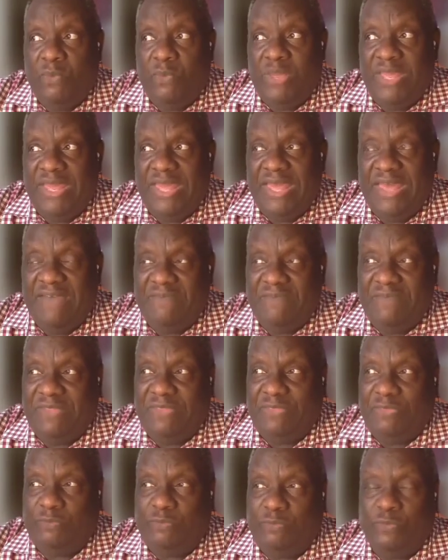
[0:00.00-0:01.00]
We have
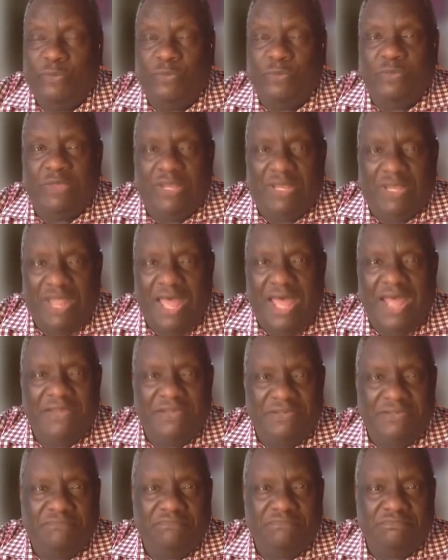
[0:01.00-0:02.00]
been through a
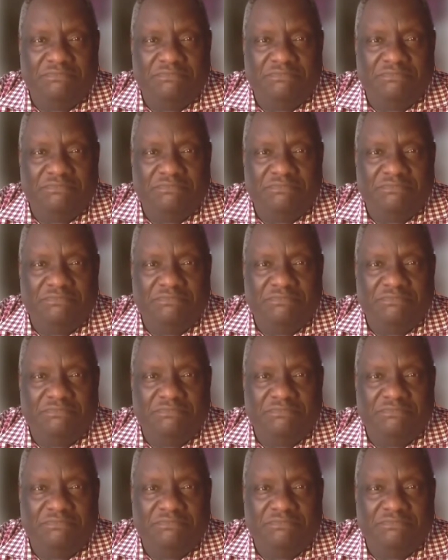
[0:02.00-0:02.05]
lot